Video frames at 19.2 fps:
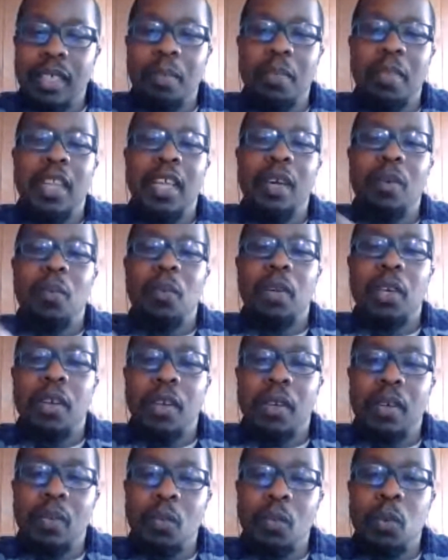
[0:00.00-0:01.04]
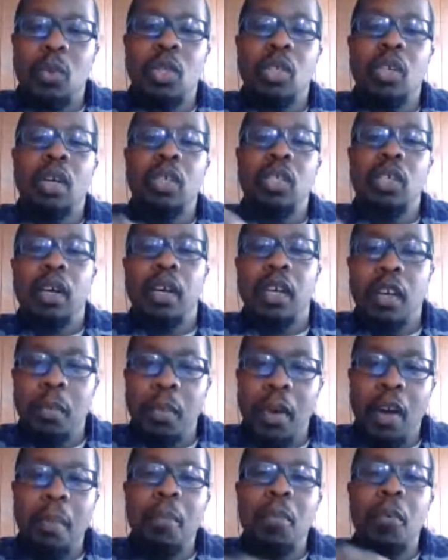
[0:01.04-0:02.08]
something that we will start
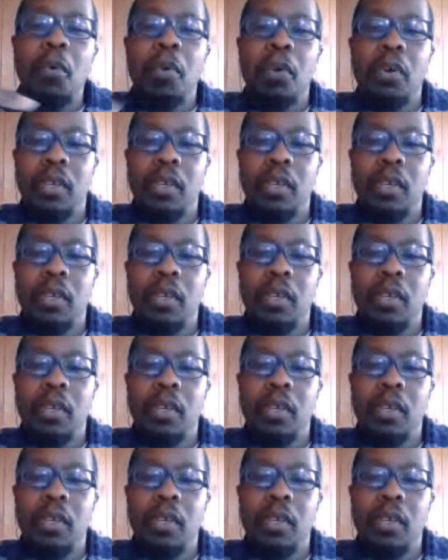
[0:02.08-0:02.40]
talking about